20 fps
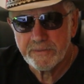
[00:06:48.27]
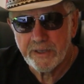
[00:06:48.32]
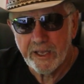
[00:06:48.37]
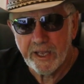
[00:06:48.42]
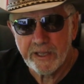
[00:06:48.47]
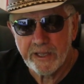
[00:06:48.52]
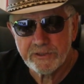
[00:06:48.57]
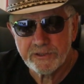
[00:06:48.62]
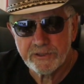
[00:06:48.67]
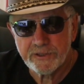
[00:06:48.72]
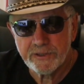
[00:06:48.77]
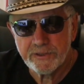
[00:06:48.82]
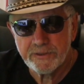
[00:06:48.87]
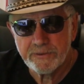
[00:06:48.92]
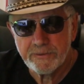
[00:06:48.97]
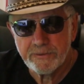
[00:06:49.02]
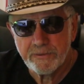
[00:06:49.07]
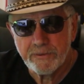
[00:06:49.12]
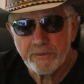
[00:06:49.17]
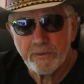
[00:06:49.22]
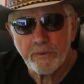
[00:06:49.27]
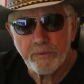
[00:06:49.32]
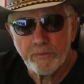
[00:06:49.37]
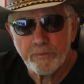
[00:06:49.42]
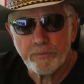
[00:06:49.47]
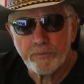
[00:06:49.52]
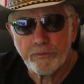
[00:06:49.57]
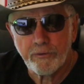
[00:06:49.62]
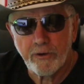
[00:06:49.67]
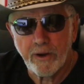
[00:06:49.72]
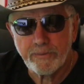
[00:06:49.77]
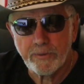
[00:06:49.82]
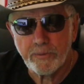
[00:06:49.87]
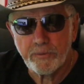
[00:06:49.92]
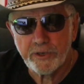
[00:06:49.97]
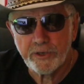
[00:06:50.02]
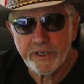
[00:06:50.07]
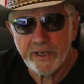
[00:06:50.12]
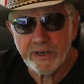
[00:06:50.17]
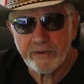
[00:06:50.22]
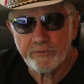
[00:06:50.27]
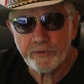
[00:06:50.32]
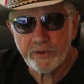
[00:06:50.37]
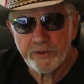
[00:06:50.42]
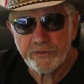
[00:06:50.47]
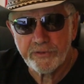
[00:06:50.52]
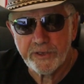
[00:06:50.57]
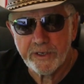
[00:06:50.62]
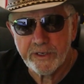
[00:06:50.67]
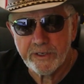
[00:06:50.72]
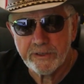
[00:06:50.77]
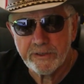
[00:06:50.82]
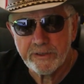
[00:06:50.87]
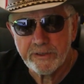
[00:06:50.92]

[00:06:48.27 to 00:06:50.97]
Answer, probably everything.